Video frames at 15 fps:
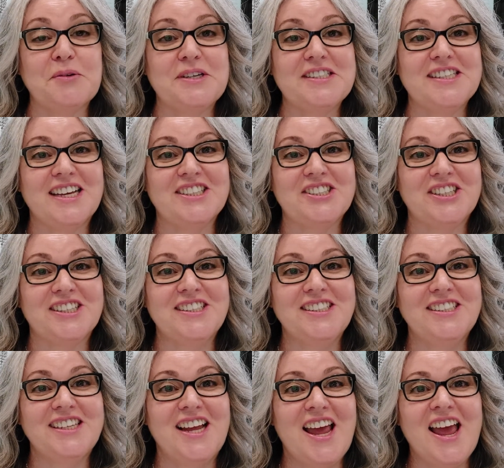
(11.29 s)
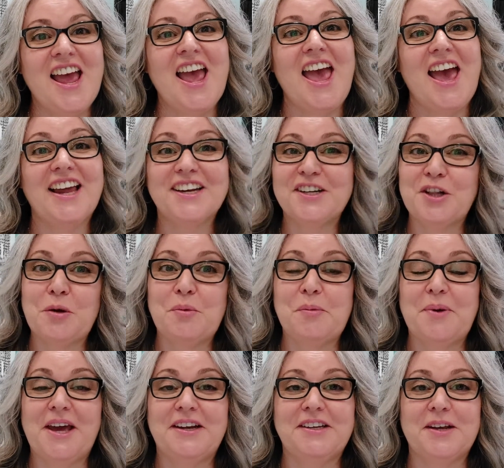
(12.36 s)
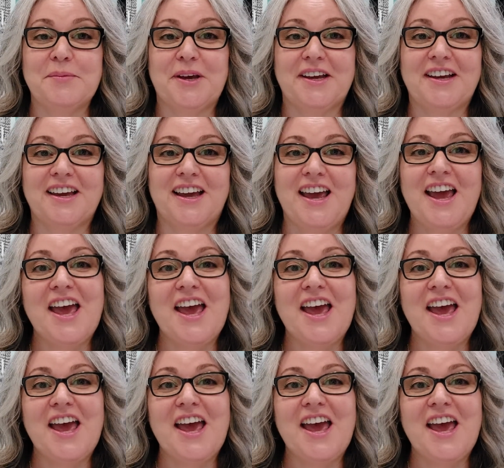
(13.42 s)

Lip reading: recession and a global pandemic.